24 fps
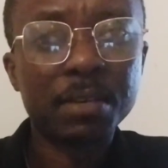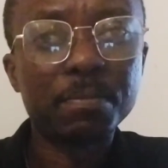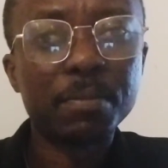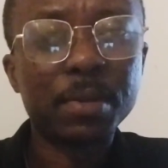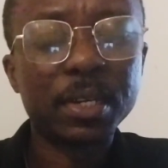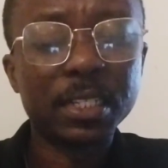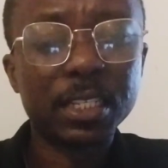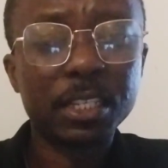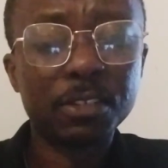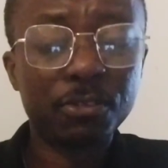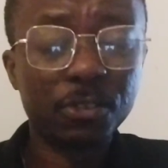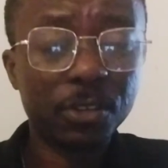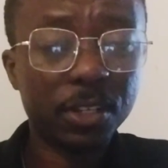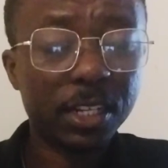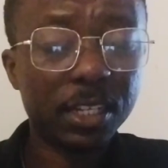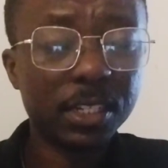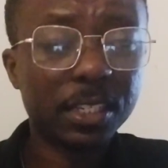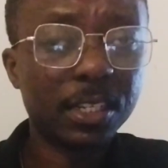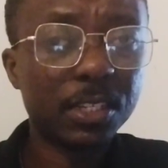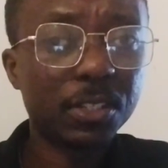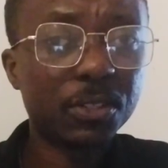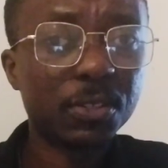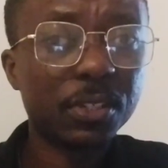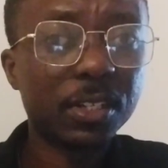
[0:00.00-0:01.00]
But if you
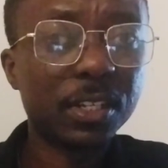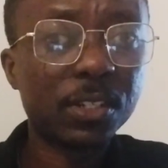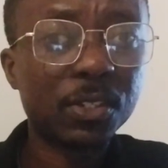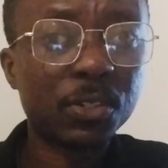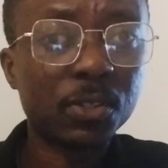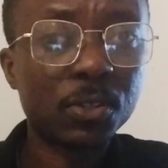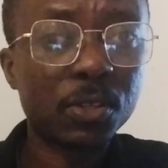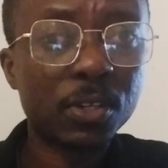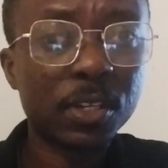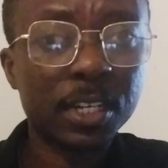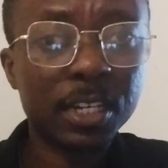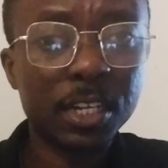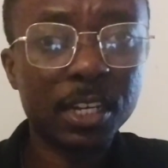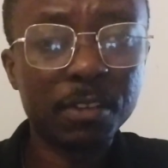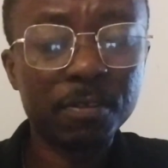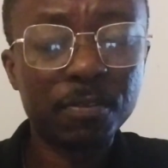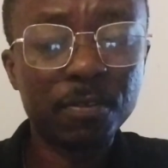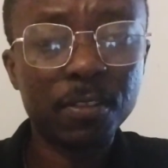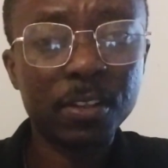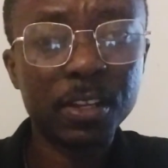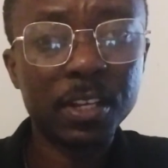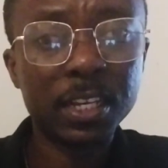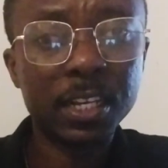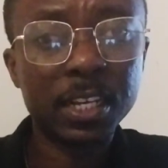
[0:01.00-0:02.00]
listen to this song
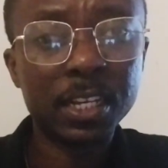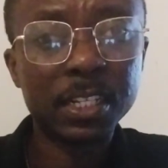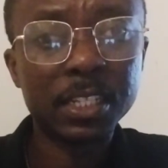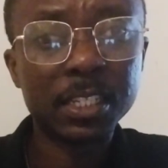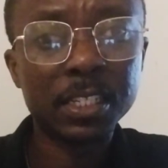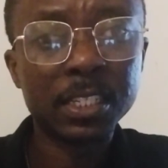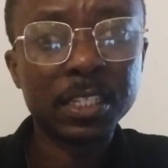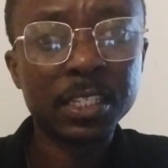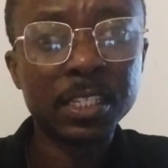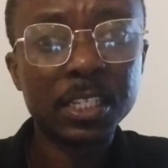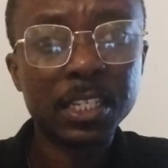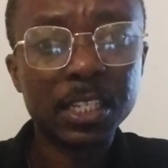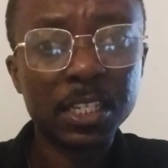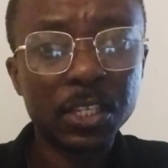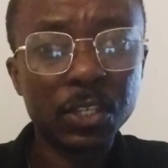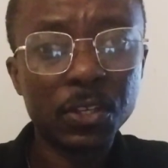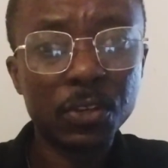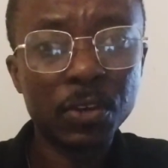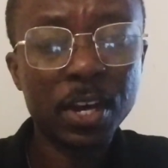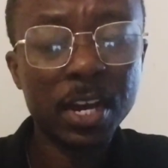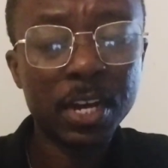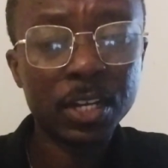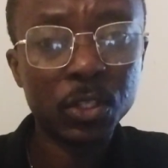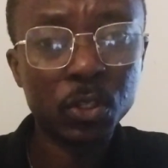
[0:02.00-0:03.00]
carefully and
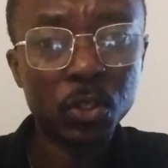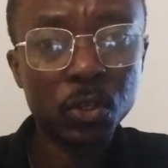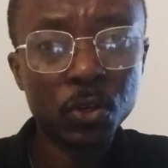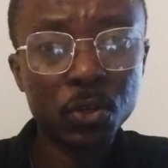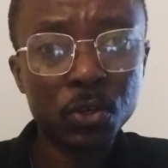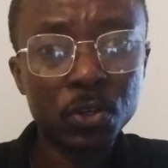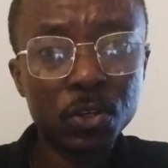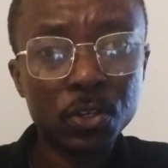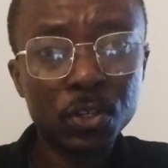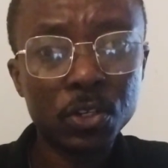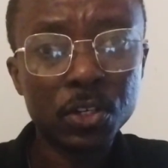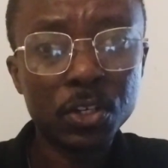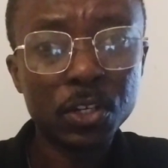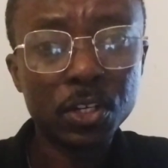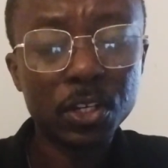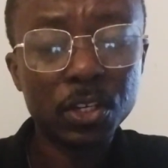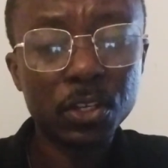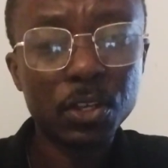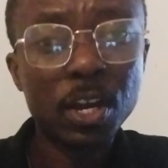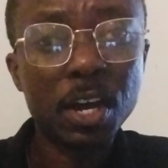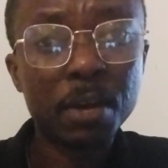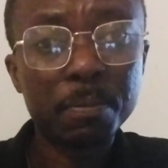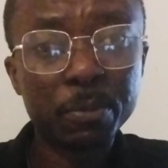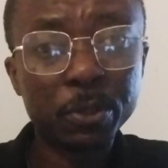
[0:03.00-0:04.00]
you adore,
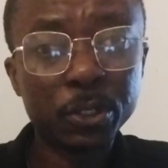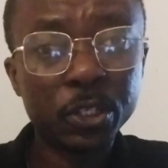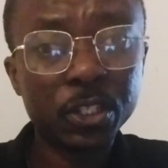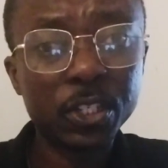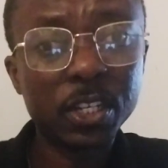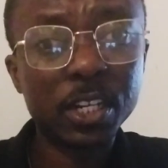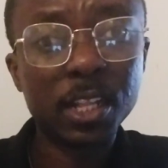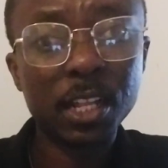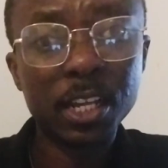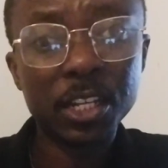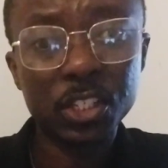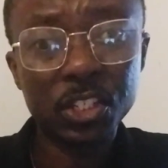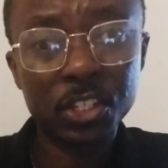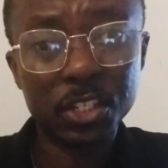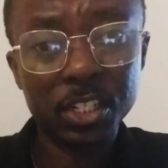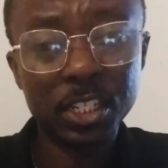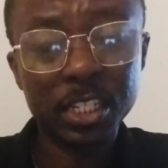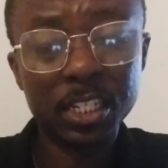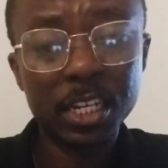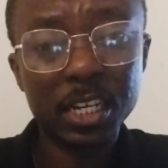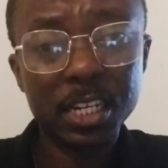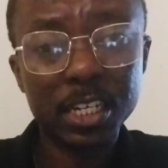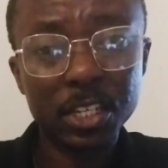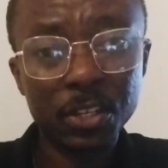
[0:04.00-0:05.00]
you appreciate
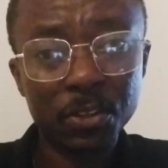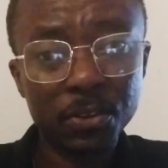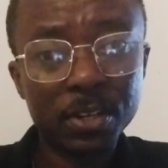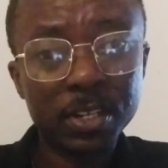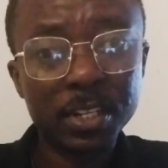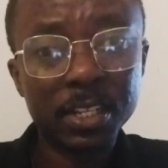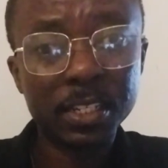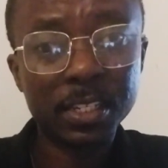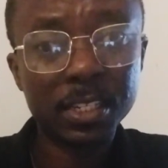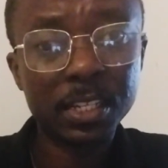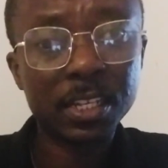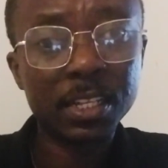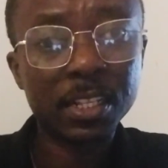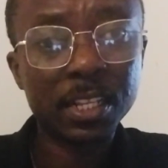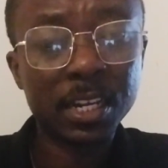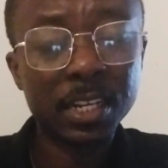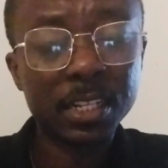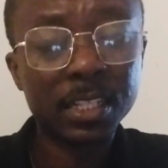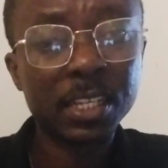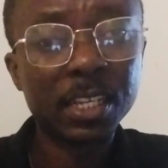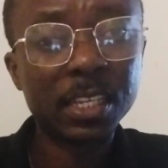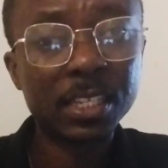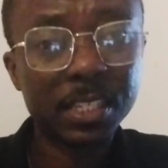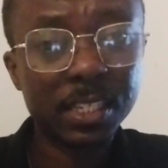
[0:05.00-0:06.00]
literature, you understand
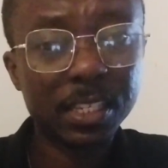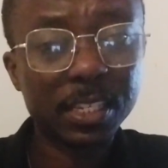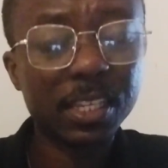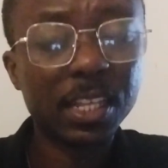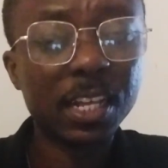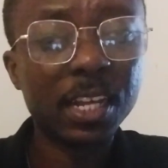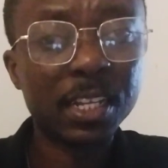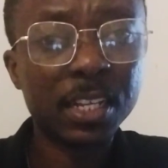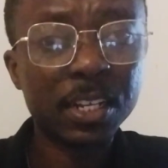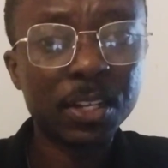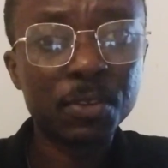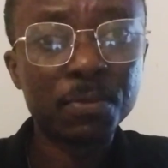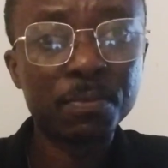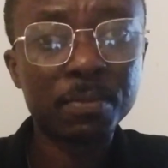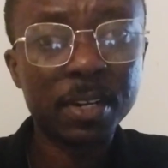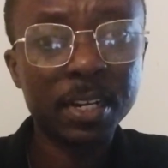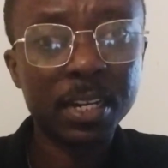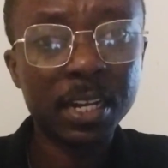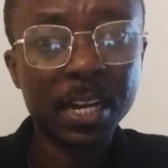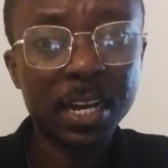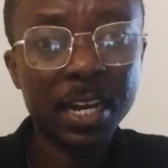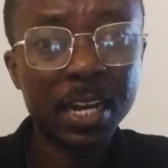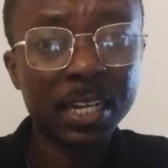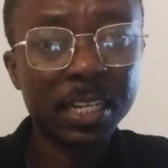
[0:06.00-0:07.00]
that this Daddy
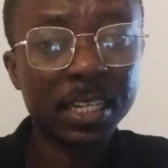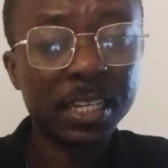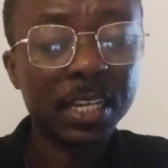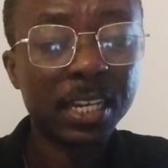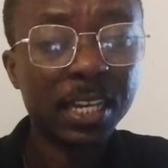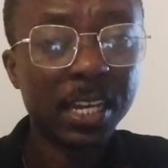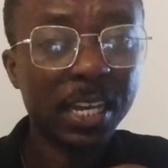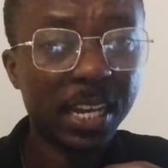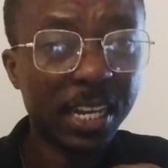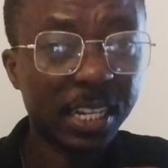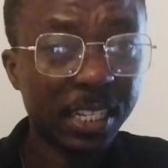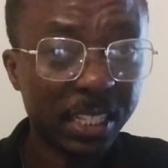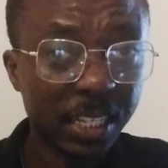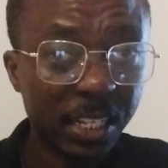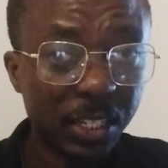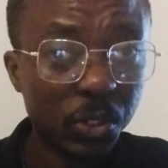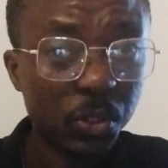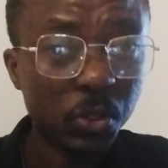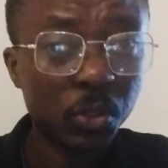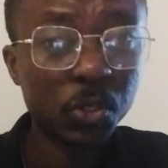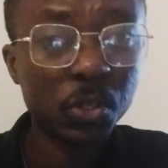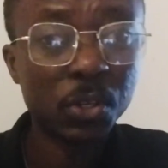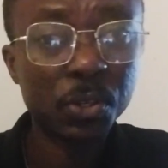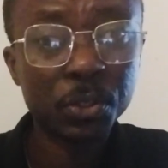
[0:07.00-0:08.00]
Lumba guy and
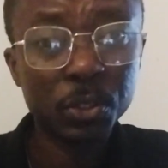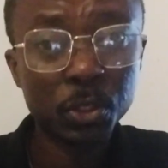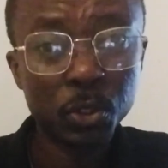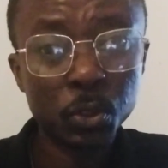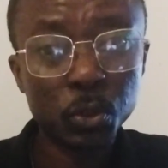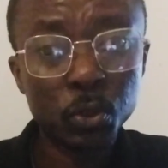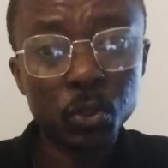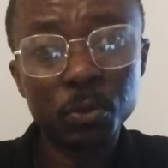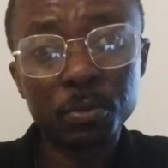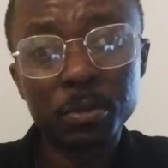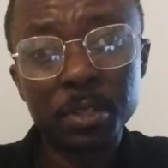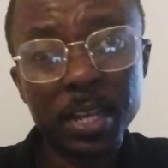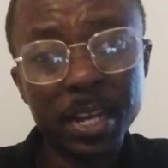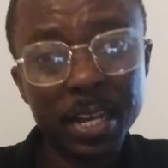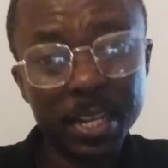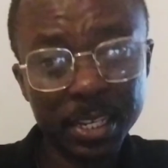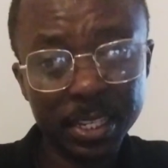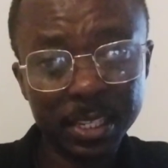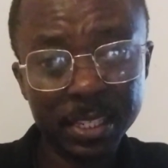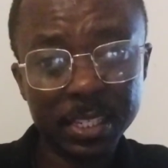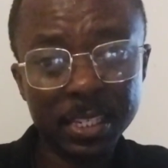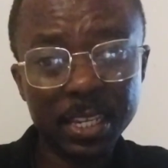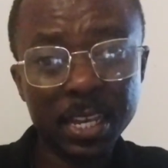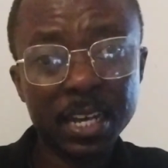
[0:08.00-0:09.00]
this song Tokrom that
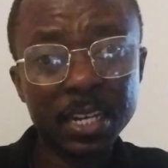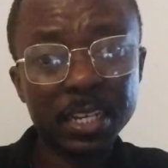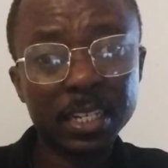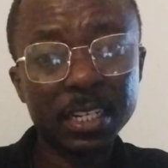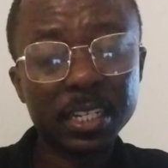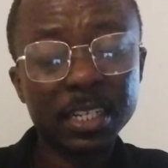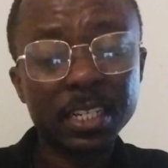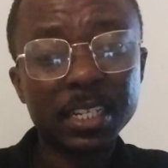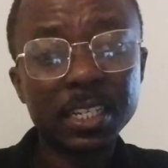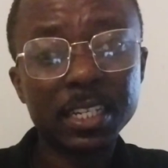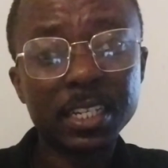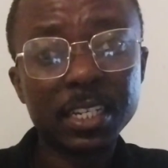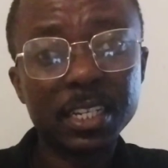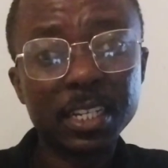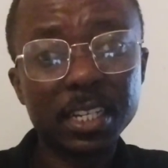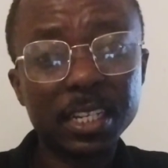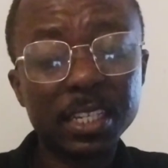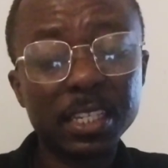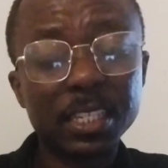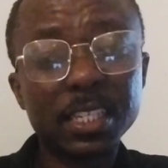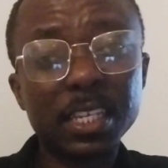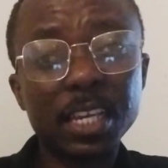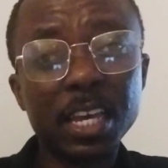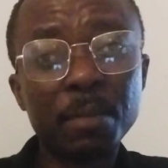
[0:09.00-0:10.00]
he sang
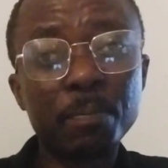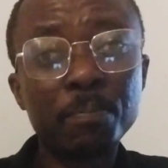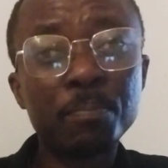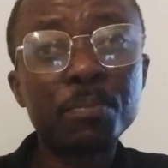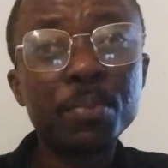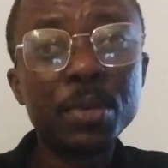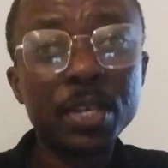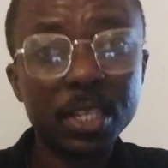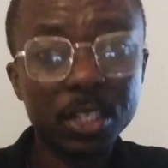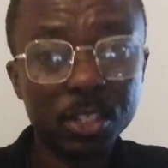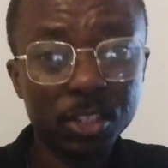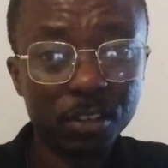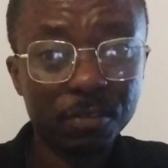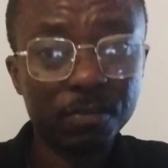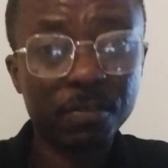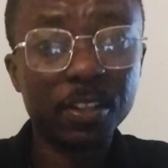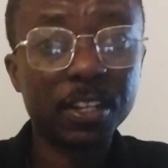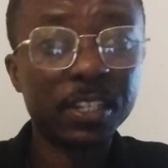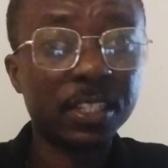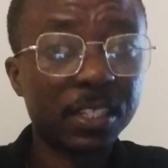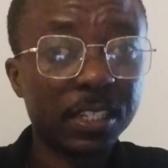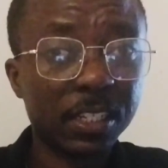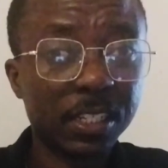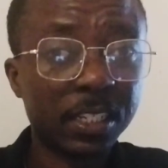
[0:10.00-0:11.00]
is a piece of
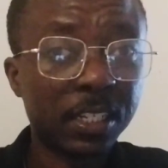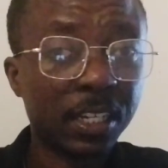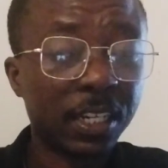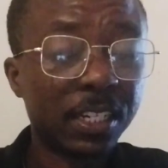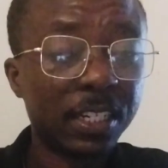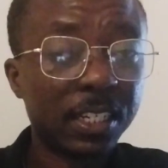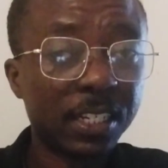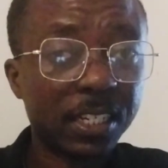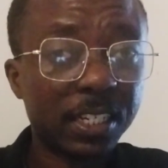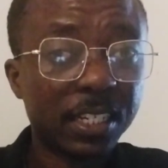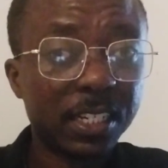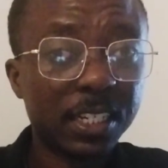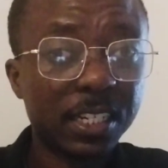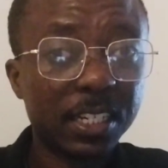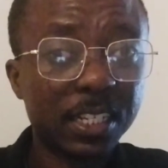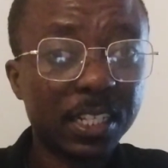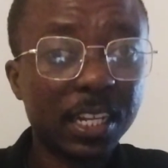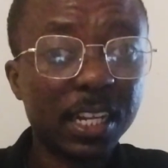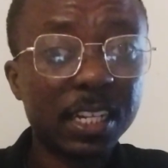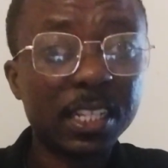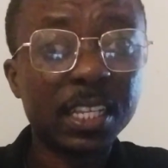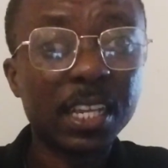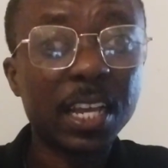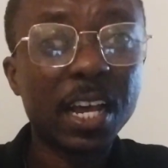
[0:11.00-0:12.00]
literature
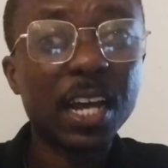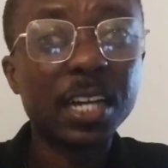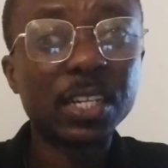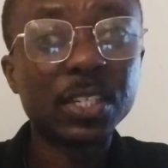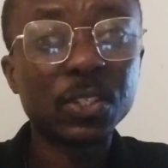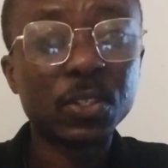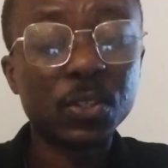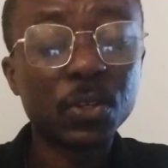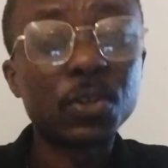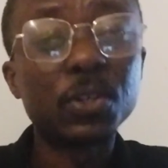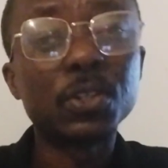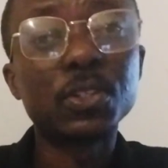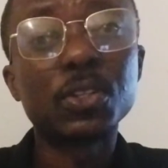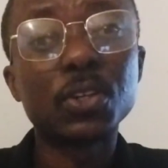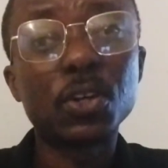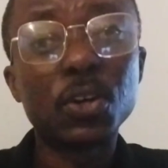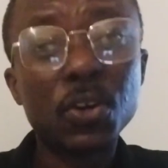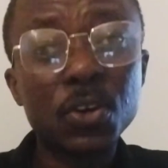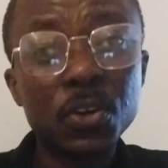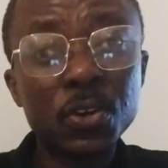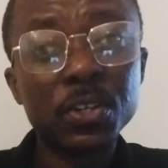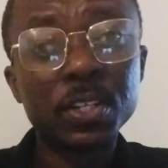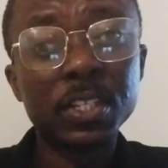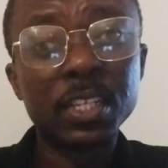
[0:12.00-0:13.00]
that has got
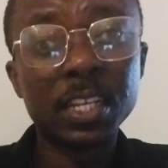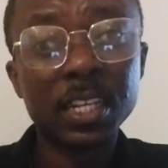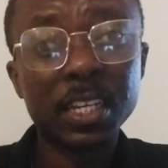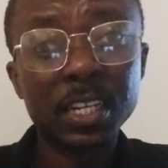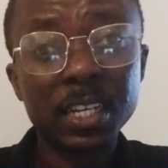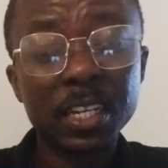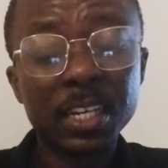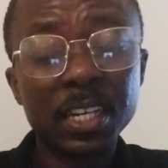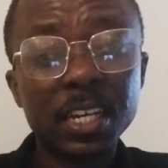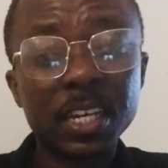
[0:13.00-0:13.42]
all the